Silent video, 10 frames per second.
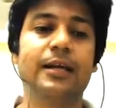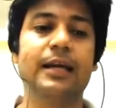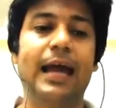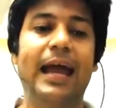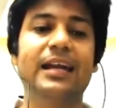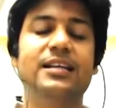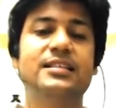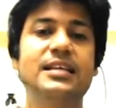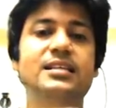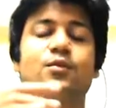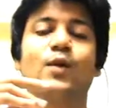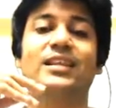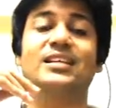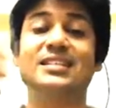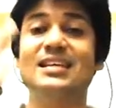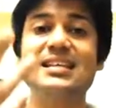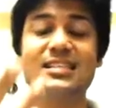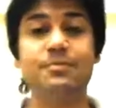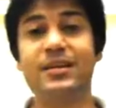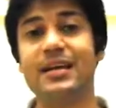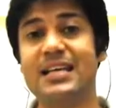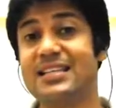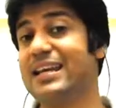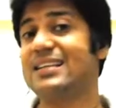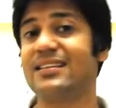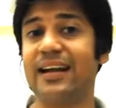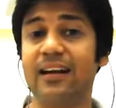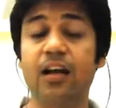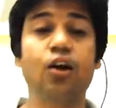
and it sees whether C is same as the next character.